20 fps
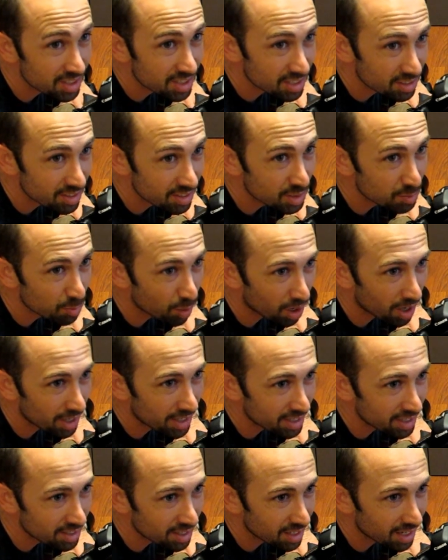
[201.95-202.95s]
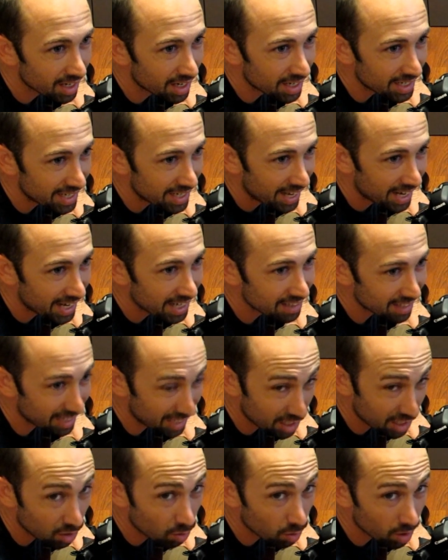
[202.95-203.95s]
series body that I can't
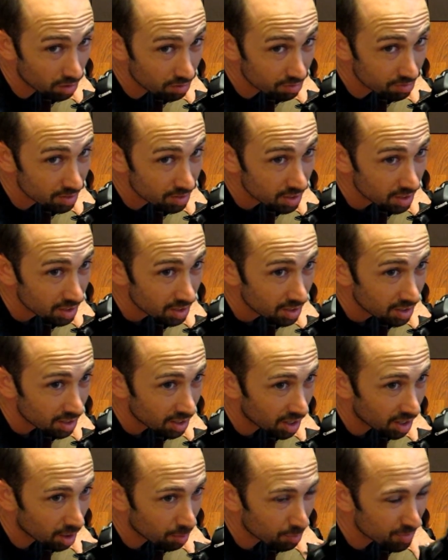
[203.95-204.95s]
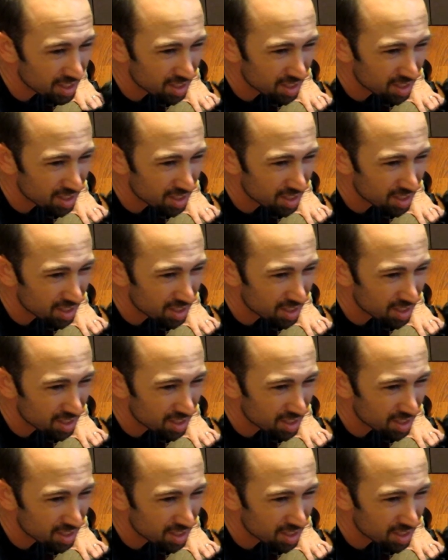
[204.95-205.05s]
let go of.